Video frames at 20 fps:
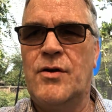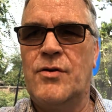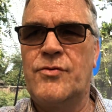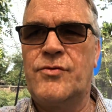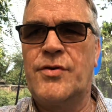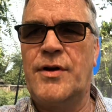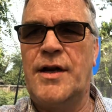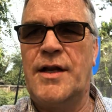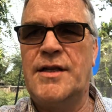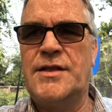
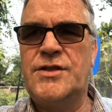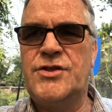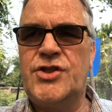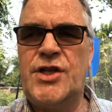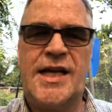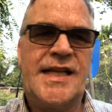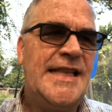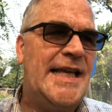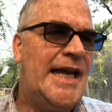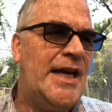try to
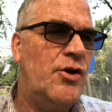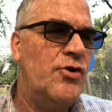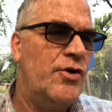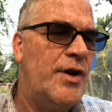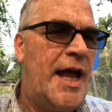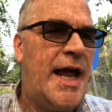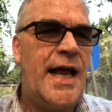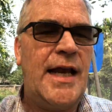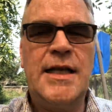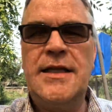check the
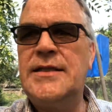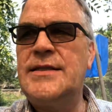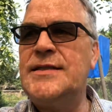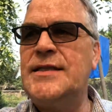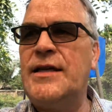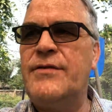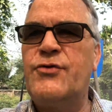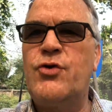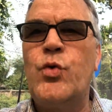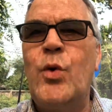internet and
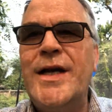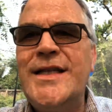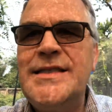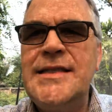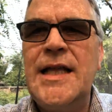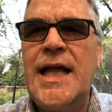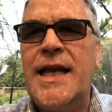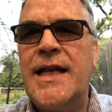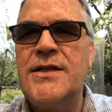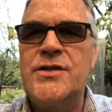see if
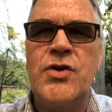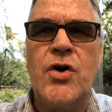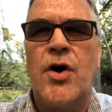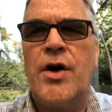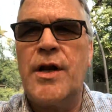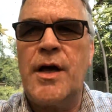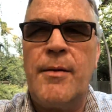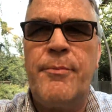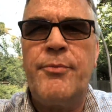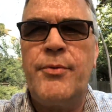Quizlet has
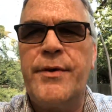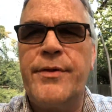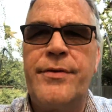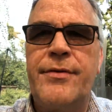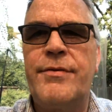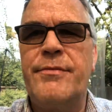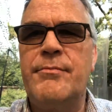caught up with